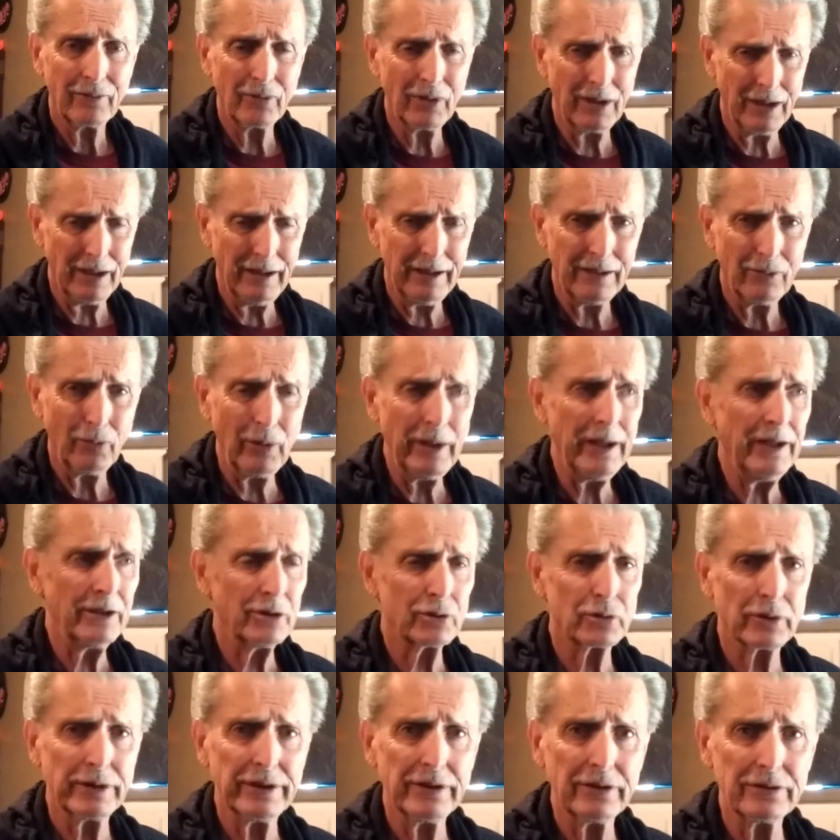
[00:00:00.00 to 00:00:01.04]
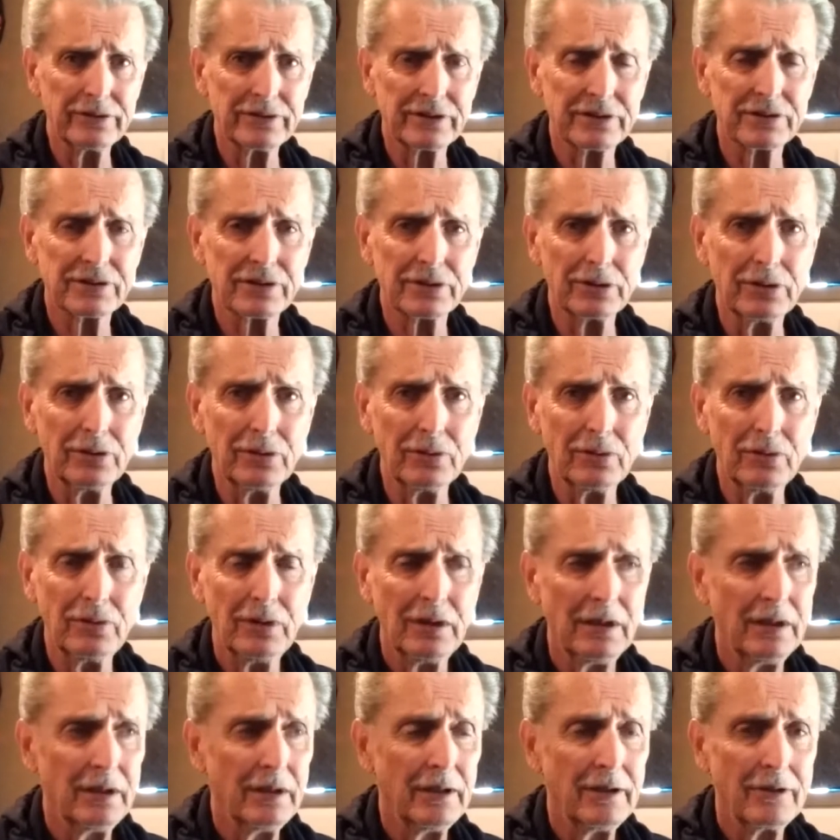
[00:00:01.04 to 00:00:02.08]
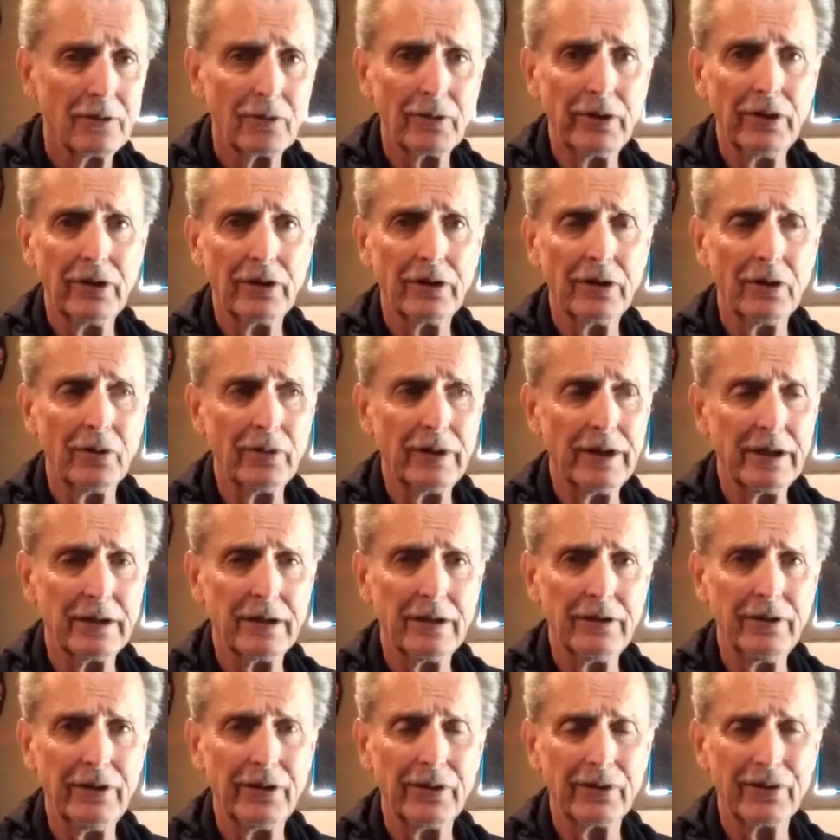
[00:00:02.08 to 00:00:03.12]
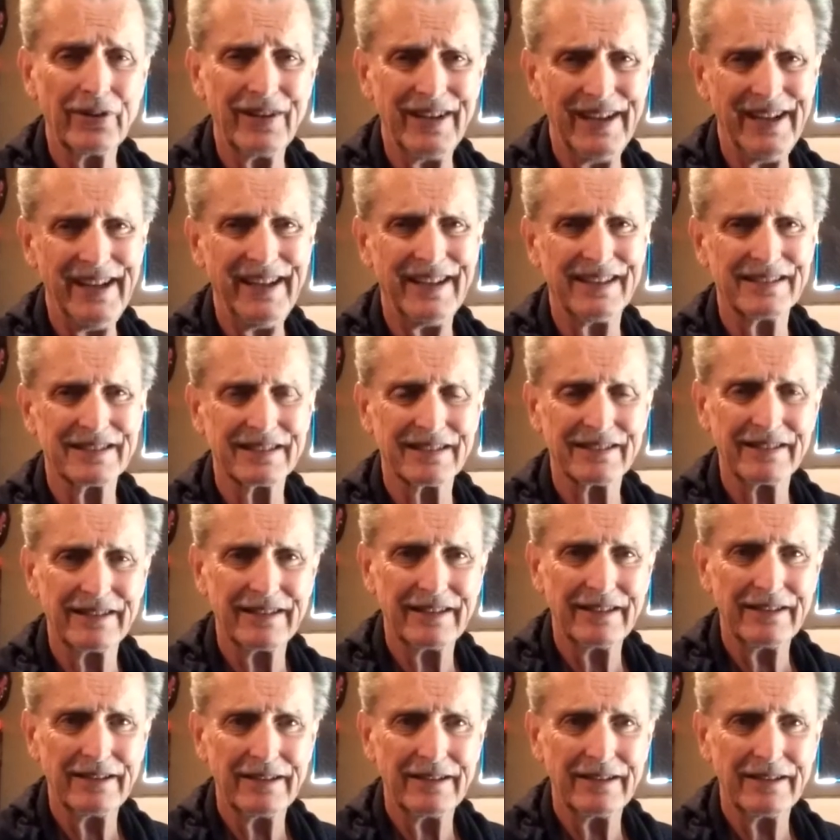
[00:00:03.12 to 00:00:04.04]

Really? We had drills at school where you'd go get under your desk.